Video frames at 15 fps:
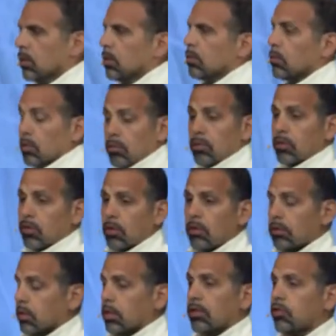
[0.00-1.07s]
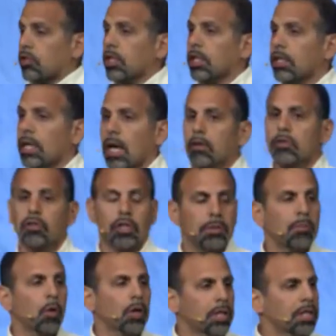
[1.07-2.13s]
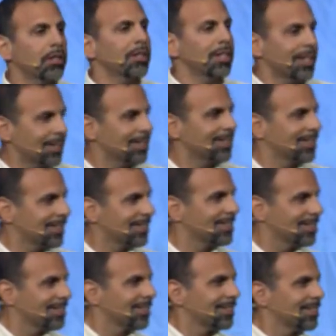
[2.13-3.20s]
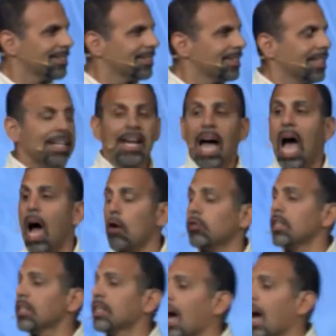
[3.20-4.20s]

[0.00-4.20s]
Well, the result is she can now see more clearly. How did